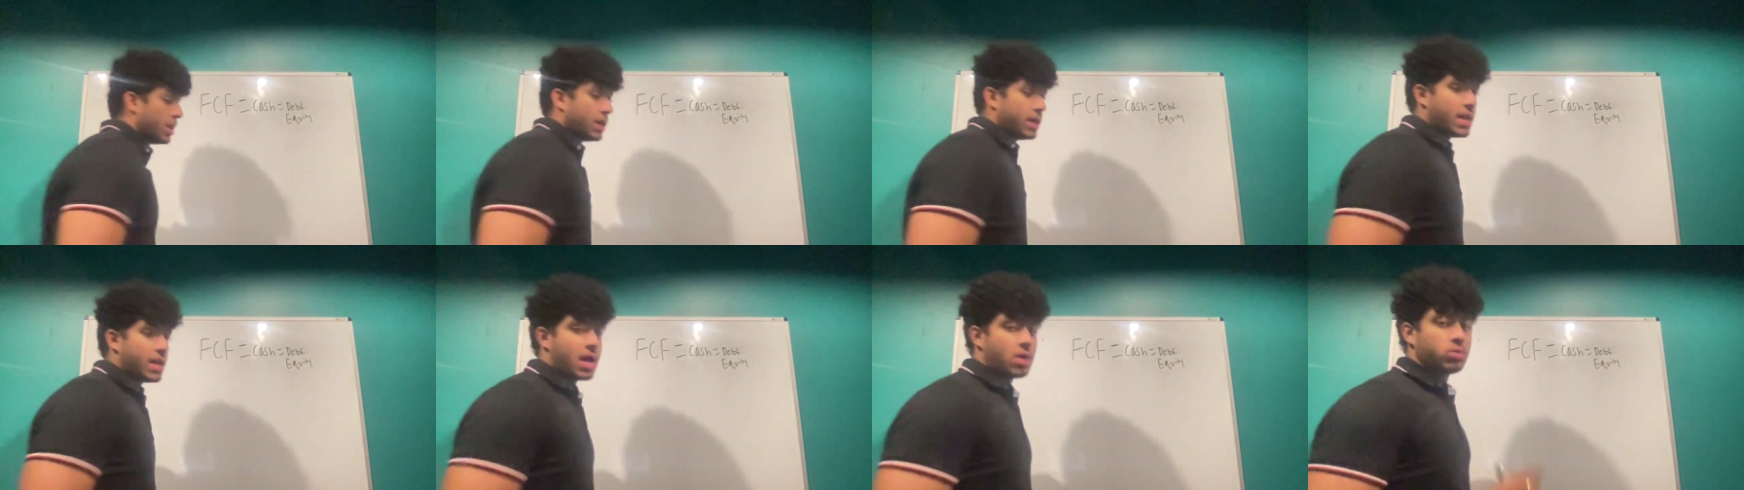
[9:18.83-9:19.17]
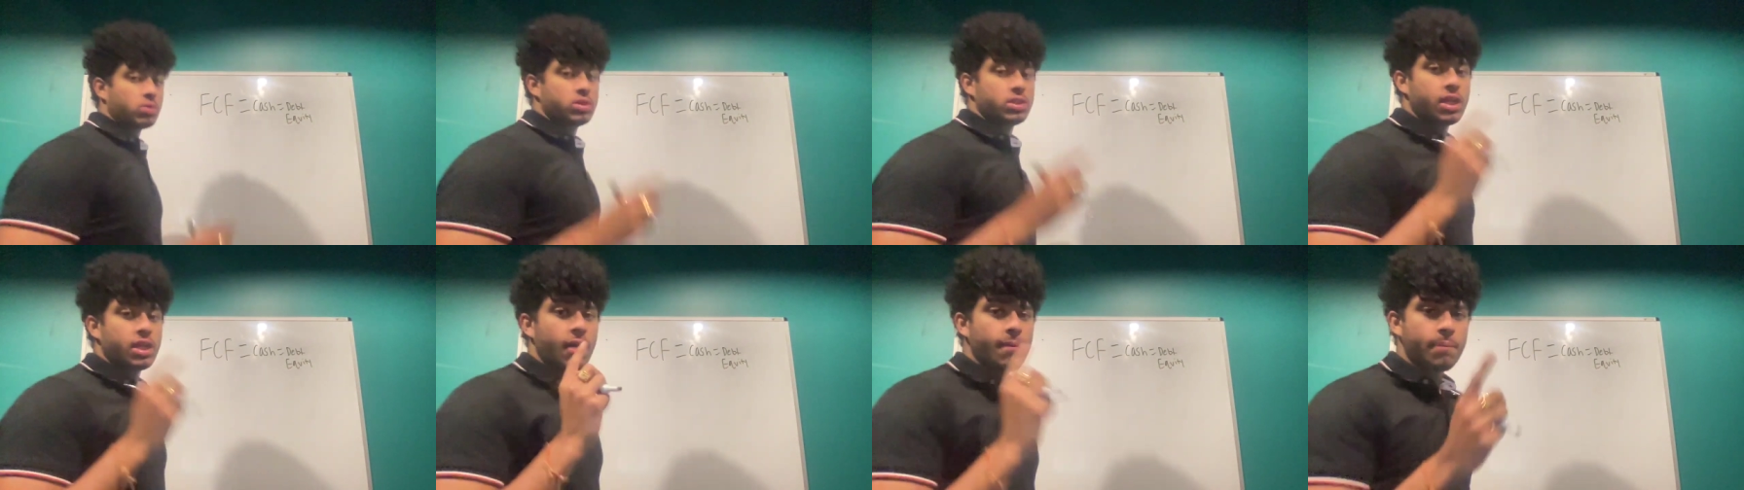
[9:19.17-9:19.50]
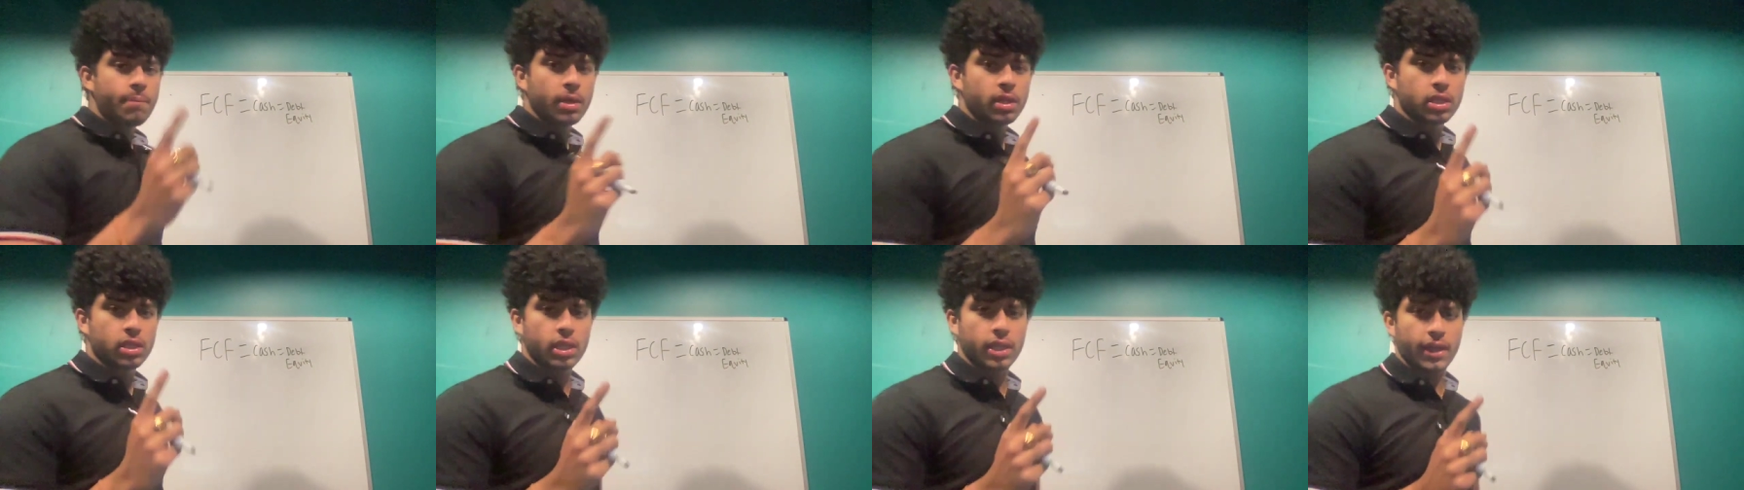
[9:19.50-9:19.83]
Now,
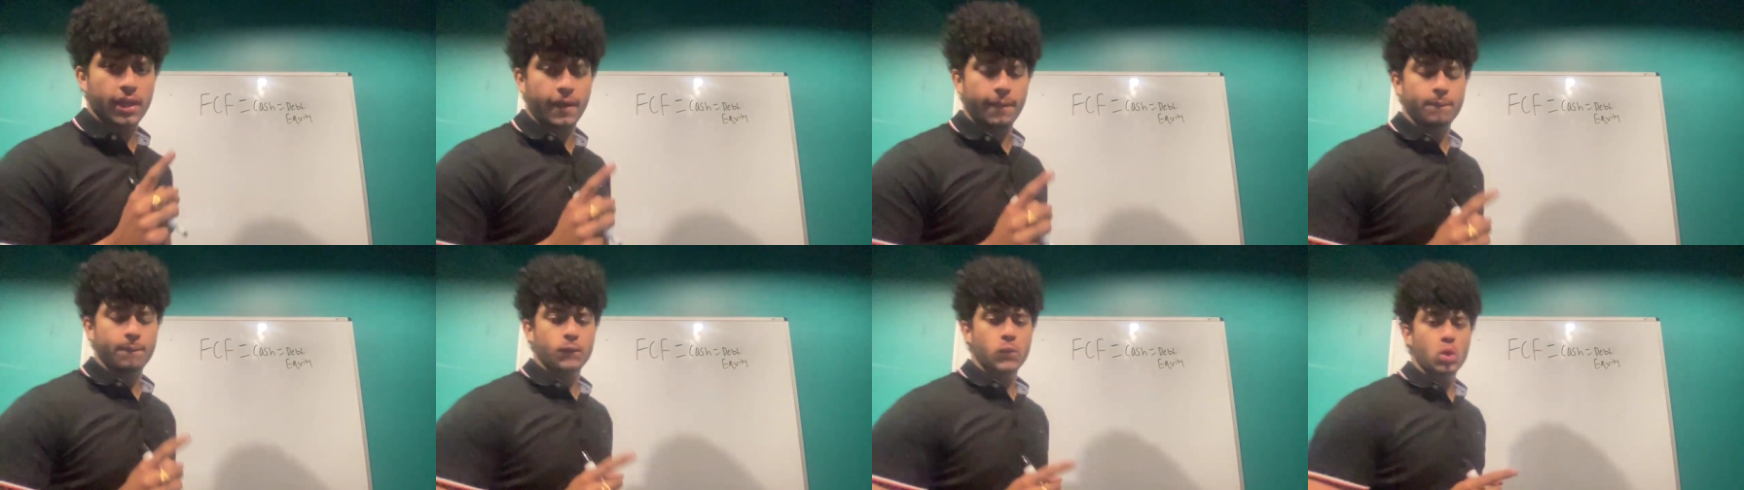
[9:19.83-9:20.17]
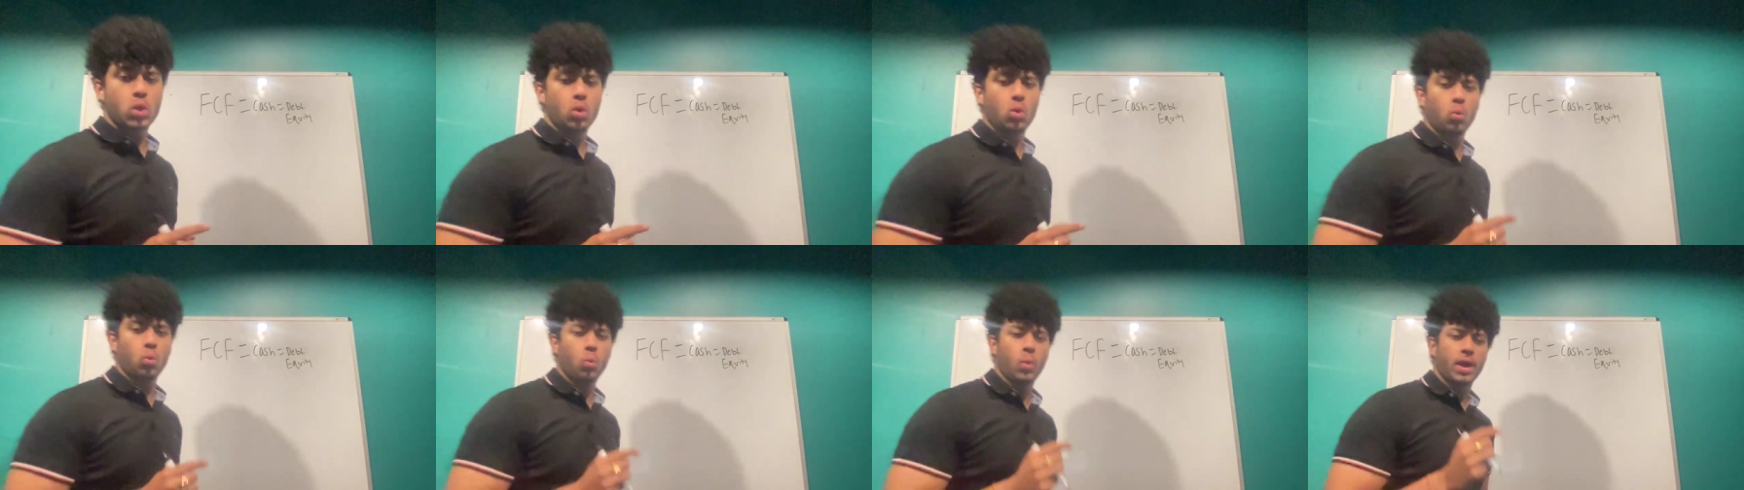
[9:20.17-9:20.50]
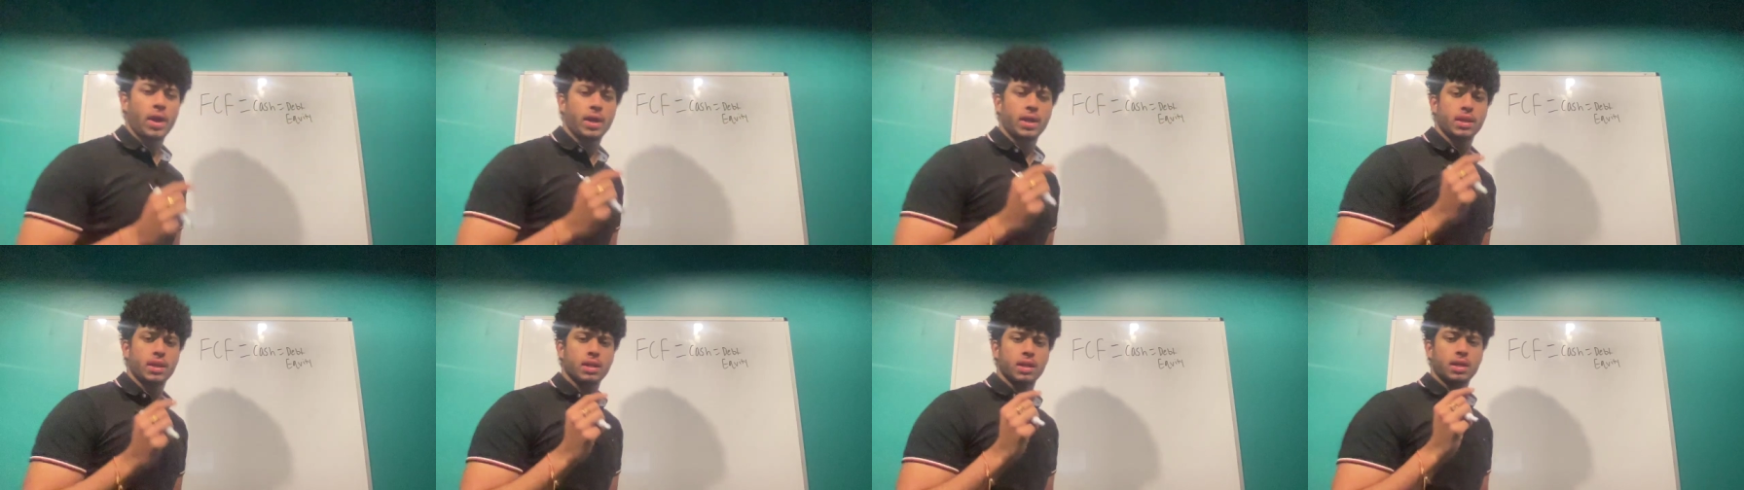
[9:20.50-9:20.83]
typically,
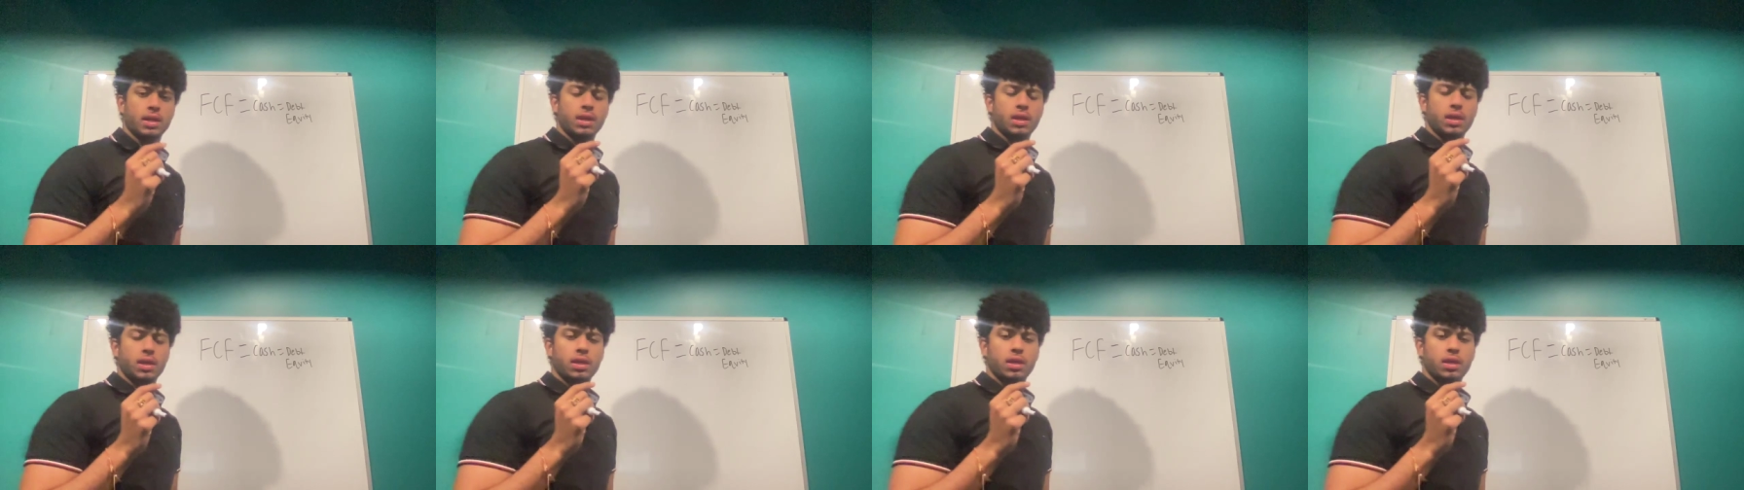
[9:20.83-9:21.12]
when